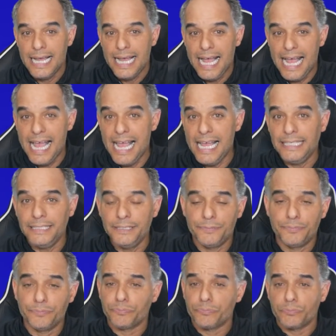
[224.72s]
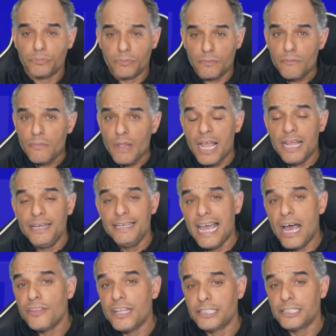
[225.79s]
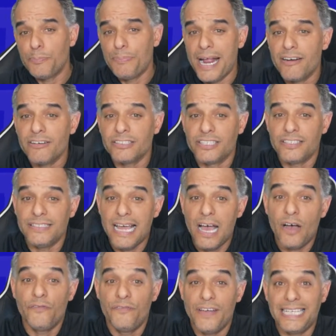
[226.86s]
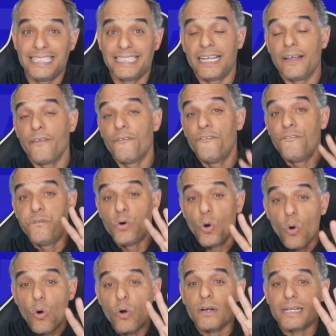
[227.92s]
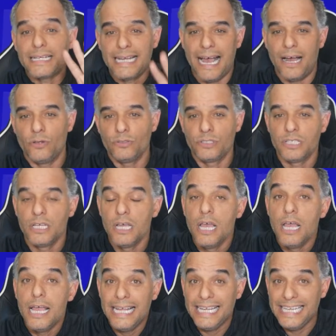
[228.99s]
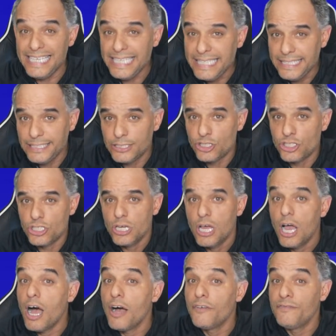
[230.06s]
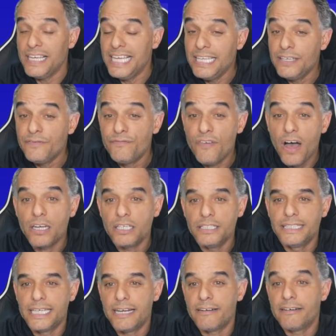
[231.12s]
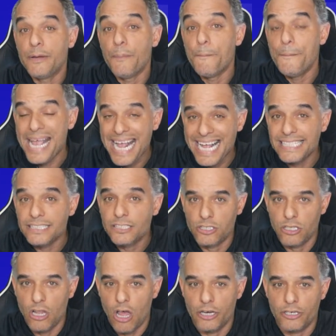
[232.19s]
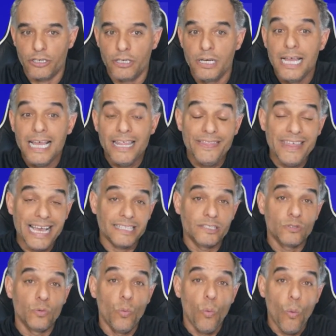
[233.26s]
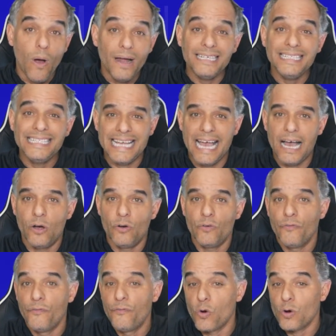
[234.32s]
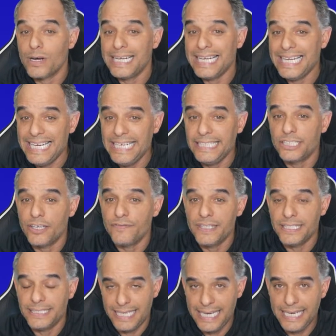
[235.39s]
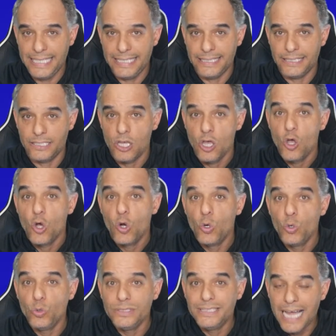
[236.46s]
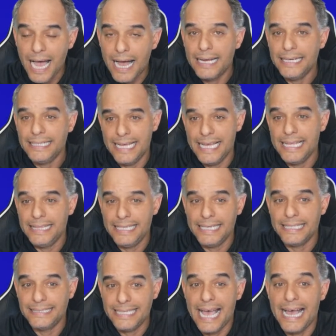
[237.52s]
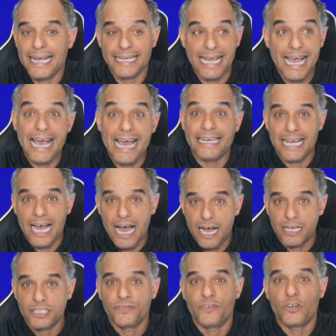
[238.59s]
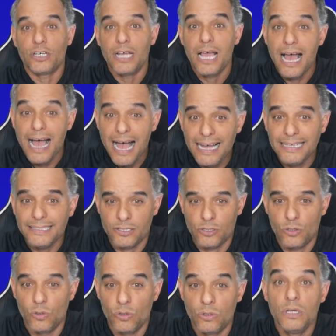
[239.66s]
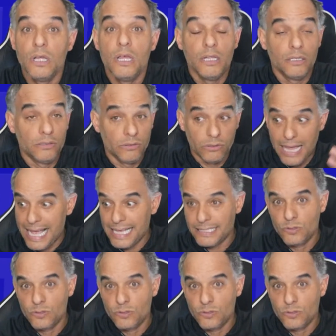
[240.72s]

And now that the parents are now facing 4 counts each of involuntary manslaughter, that's 1 count for each of the teens who died in the attack at Oxford High School last